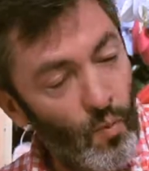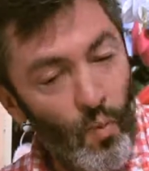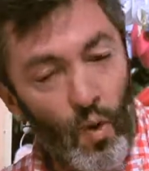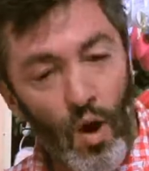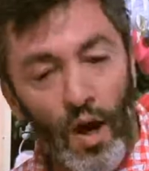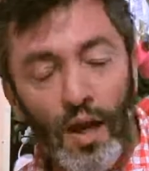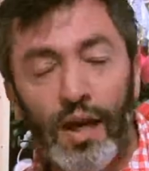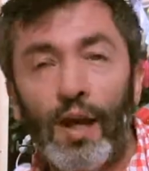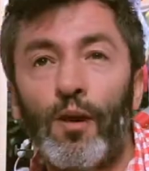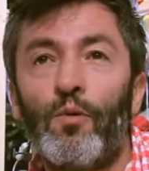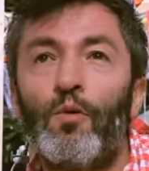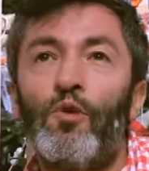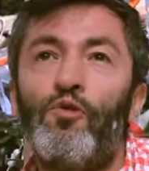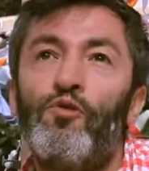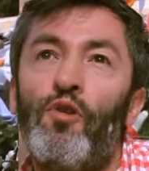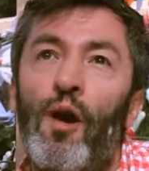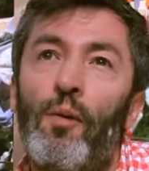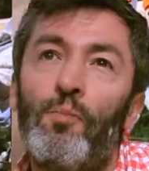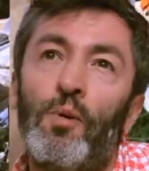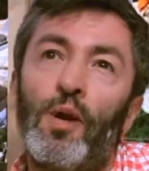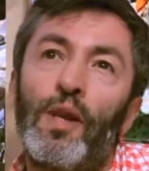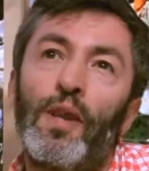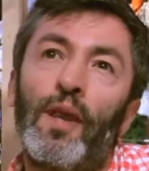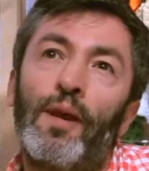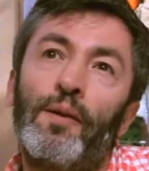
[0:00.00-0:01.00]
working with
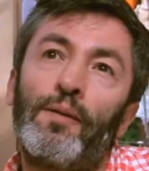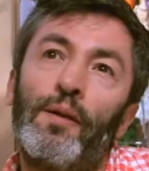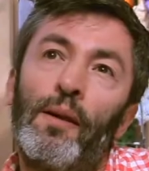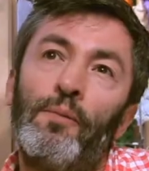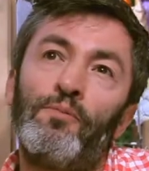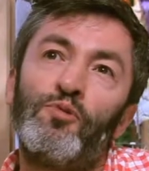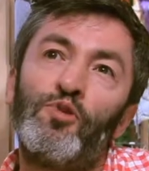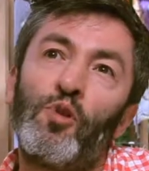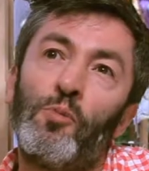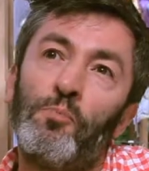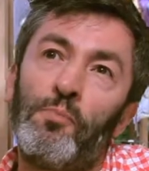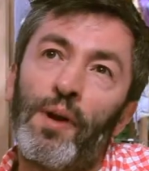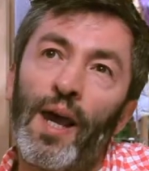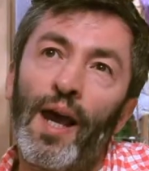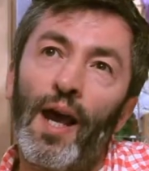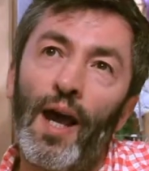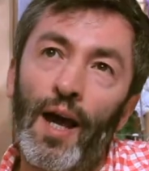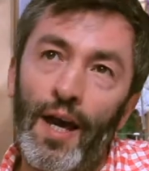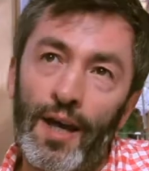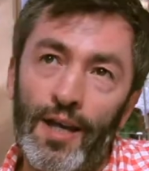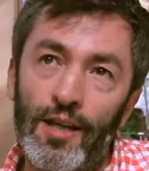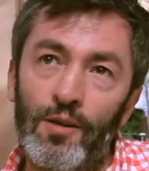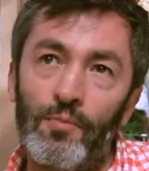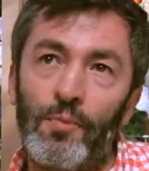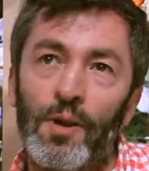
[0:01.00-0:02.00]
fabric that comes from
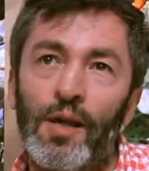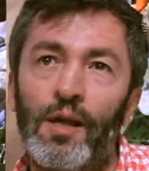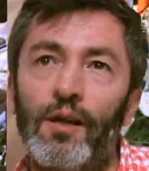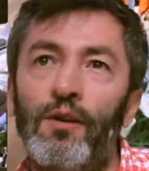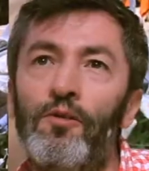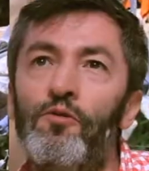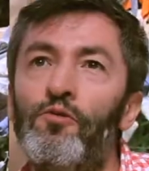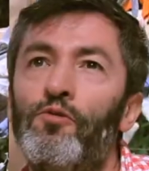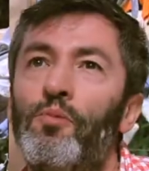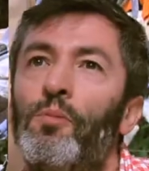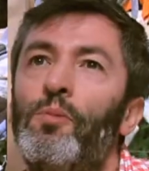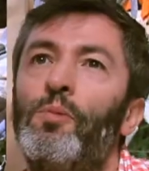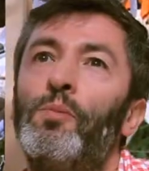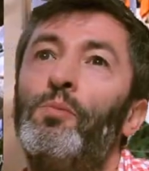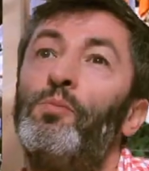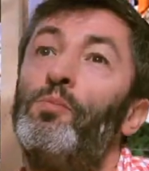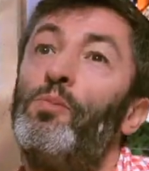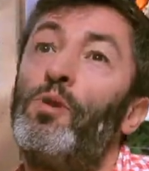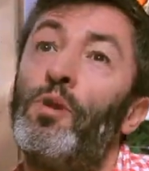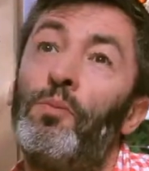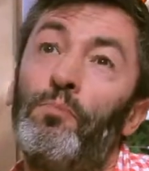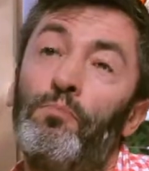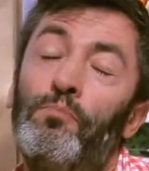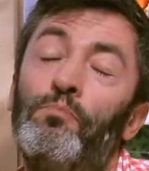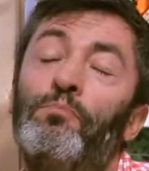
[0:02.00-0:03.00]
behind me, from
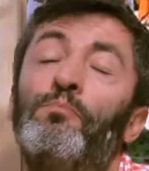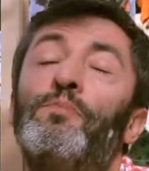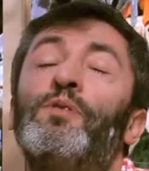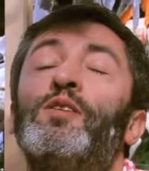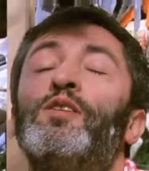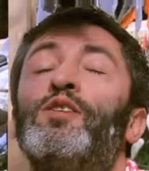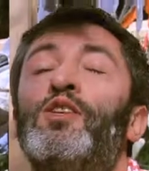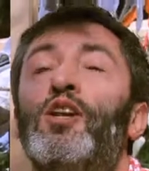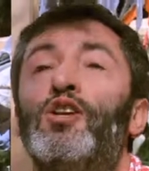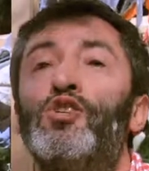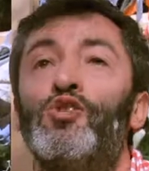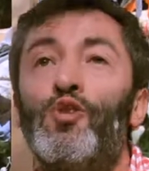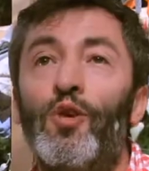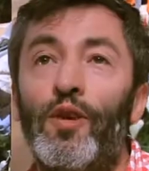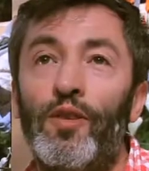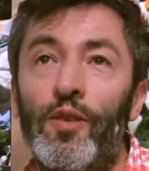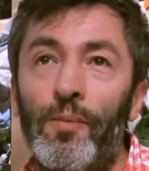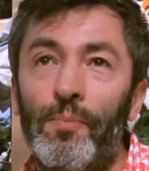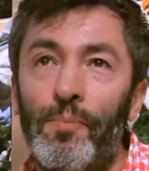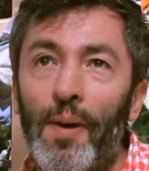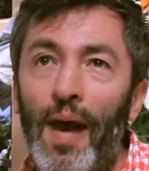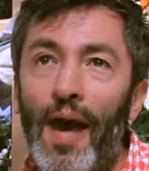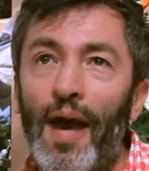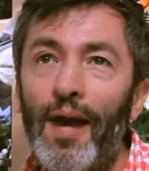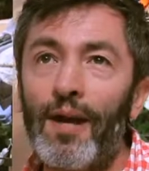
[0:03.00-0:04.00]
the stitcher at the
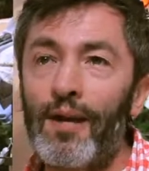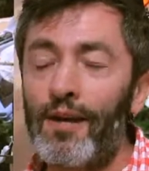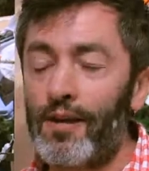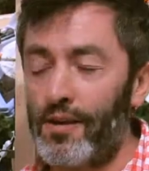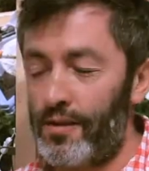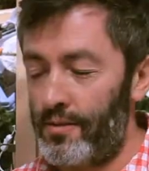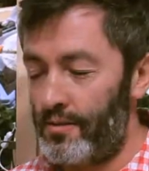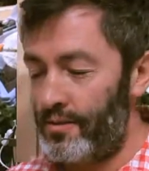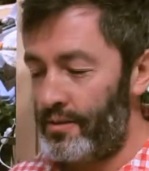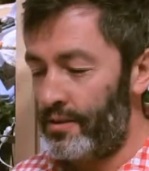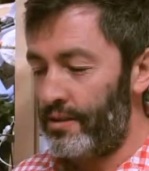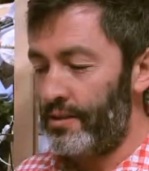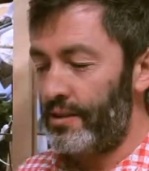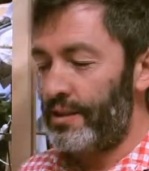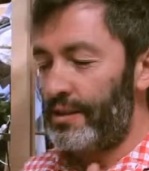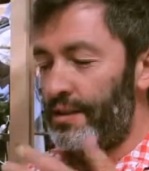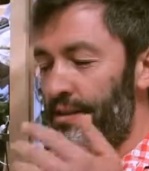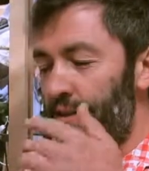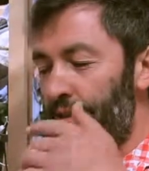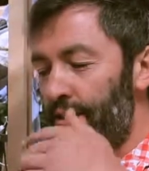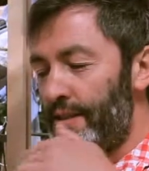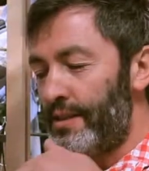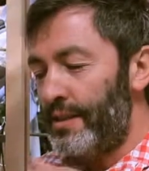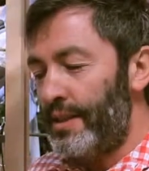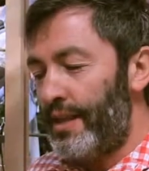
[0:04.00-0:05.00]
back,
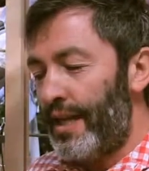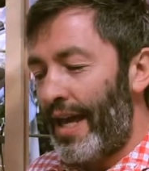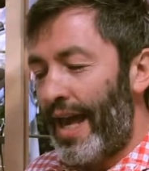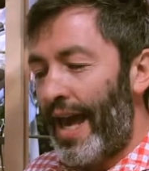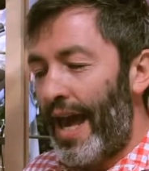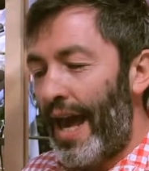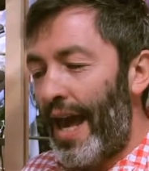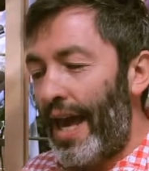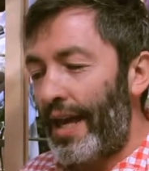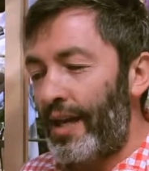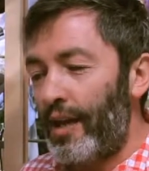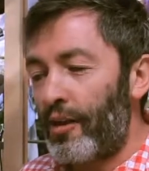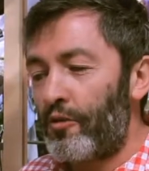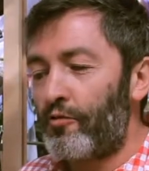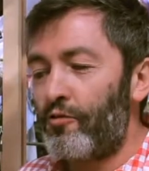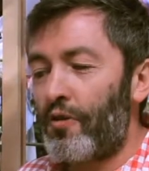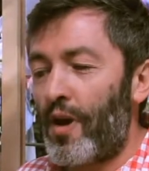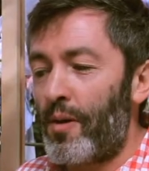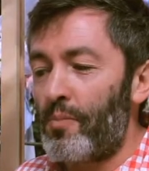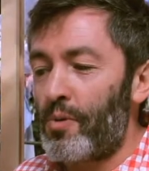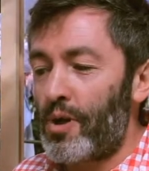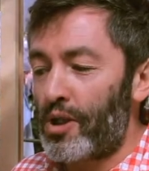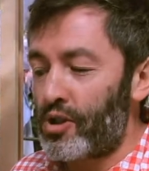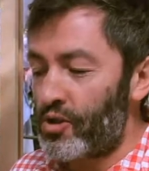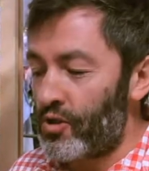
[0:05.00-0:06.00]
adding
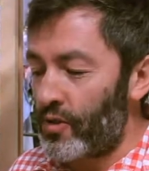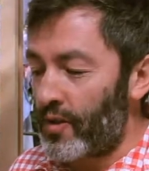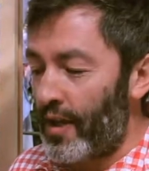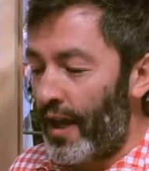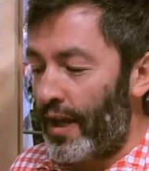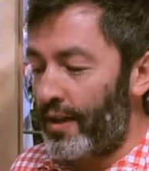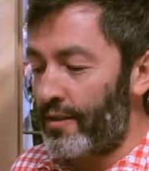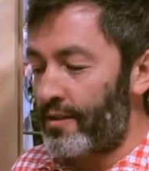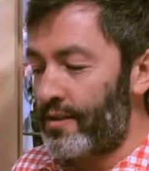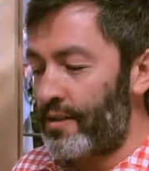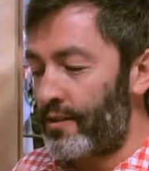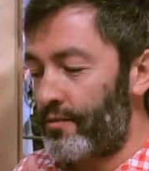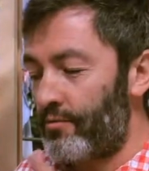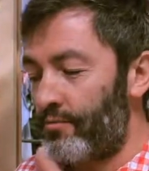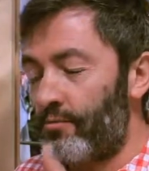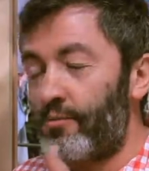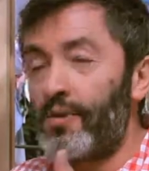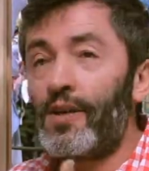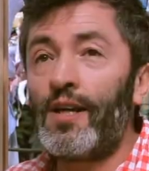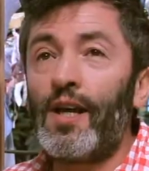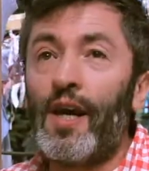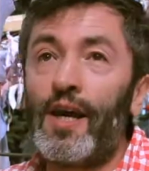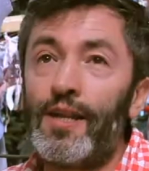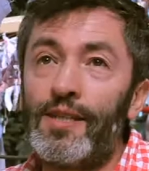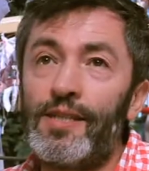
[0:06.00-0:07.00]
fabric to that and
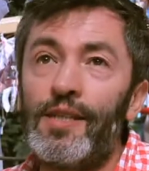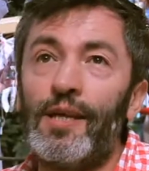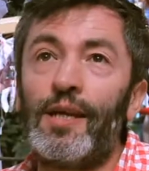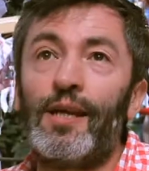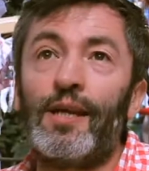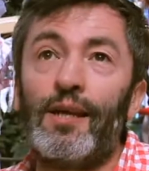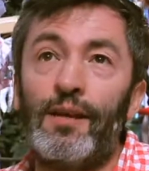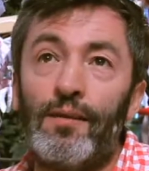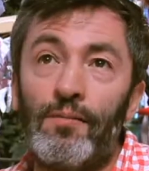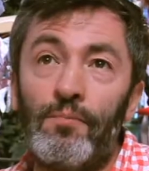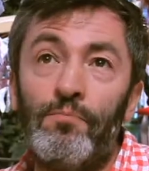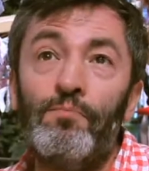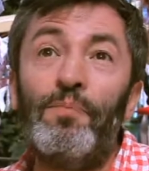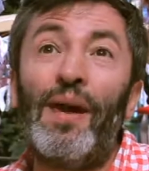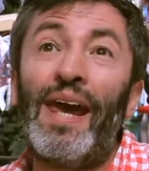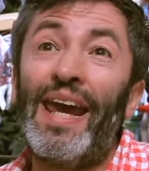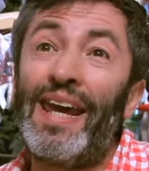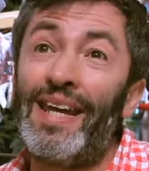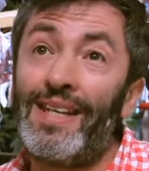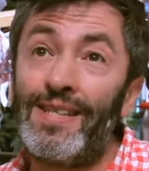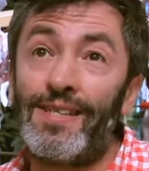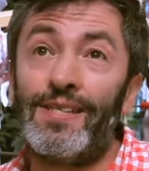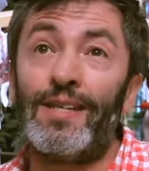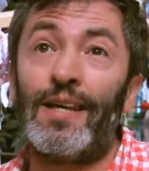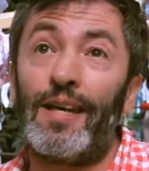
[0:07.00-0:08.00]
cutting and
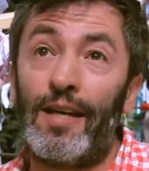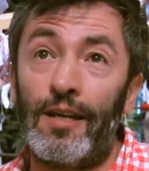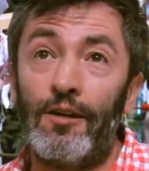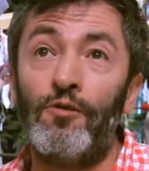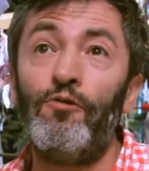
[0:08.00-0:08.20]
pasting in